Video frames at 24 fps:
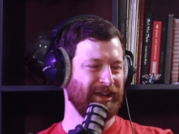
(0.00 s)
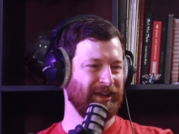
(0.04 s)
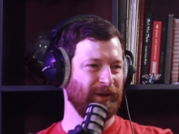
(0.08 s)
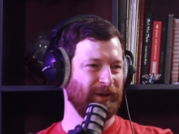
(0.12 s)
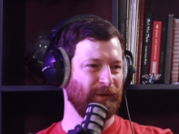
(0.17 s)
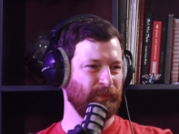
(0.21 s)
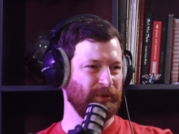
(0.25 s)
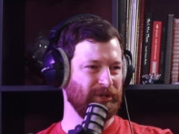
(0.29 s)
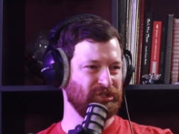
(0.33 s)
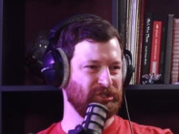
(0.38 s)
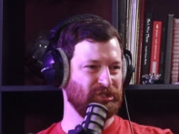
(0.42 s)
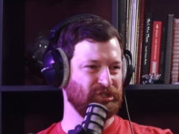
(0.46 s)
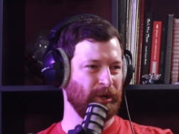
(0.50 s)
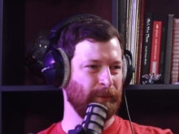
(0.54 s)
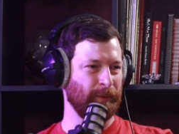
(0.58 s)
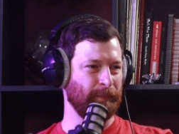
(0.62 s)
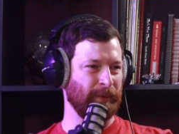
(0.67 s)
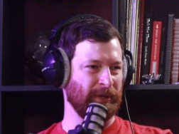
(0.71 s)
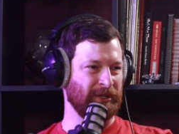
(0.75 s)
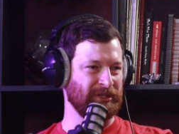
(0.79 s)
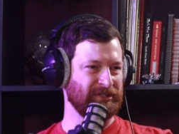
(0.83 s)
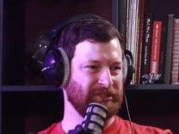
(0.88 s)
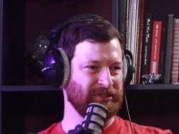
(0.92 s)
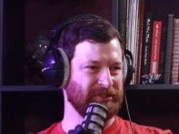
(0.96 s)
we jump
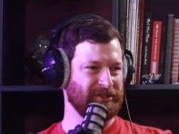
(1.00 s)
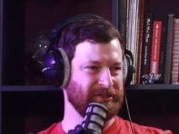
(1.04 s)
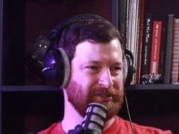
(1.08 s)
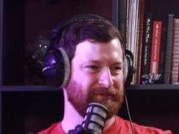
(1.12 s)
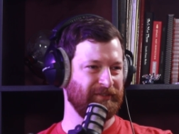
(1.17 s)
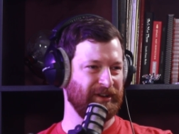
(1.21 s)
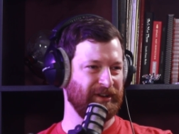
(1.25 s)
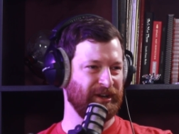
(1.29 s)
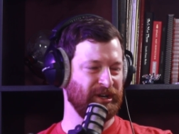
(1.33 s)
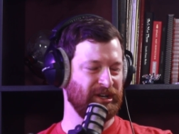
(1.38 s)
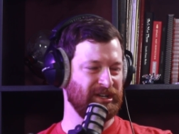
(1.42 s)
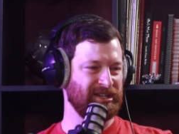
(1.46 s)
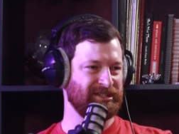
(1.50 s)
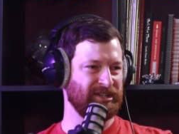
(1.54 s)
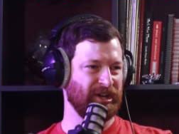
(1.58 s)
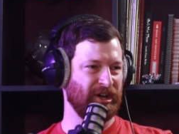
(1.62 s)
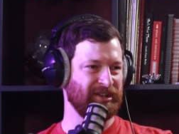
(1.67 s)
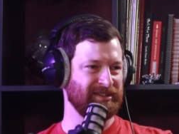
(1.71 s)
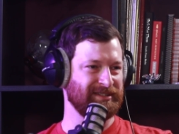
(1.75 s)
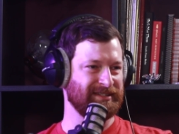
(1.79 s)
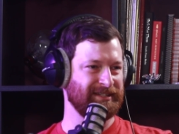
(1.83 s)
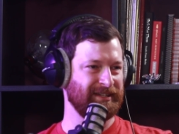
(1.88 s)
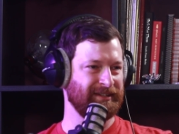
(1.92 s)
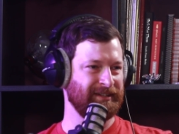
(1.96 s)
into this very
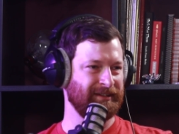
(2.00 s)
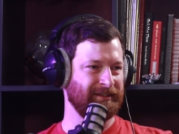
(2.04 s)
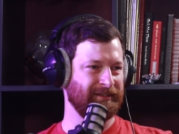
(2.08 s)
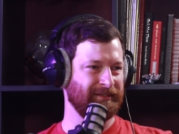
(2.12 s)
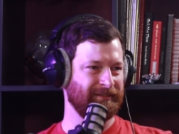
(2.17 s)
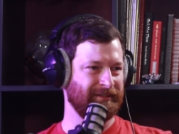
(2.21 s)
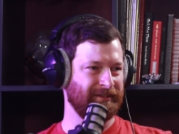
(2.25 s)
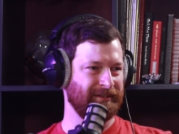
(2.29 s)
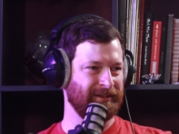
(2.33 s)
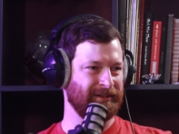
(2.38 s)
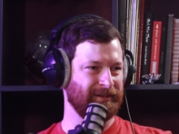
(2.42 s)
daunting like